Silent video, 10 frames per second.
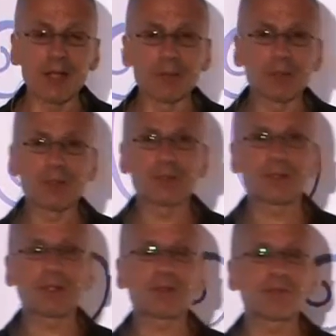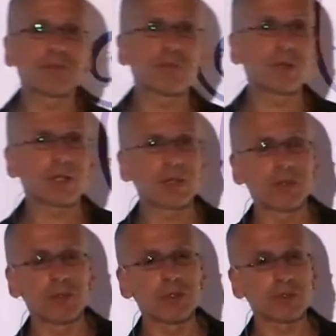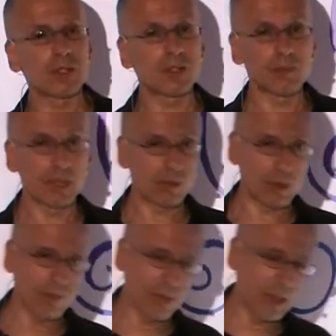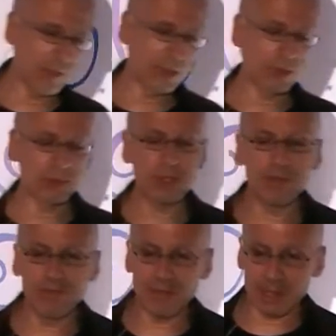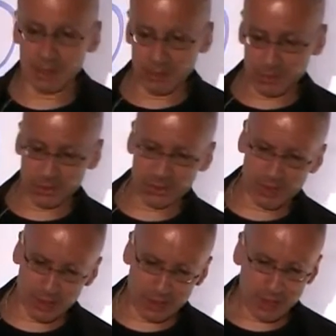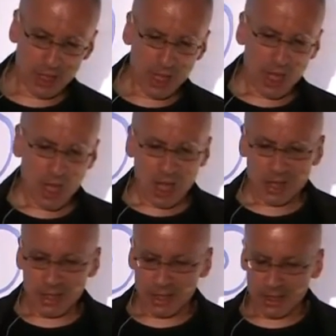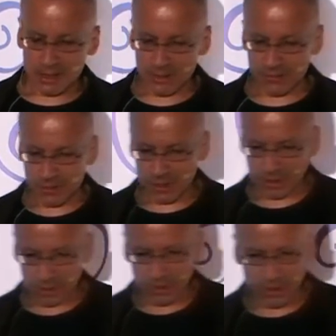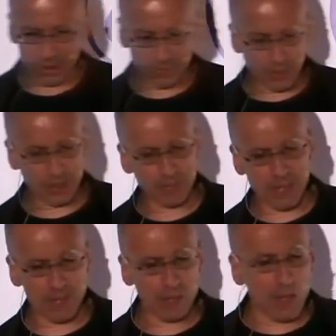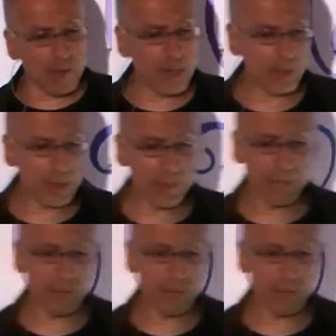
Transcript: Salmond. a couple of minutes later, I managed to give a leaflet to Tim Farron, which is the the leader of the new leader of the Lib Dem. But what,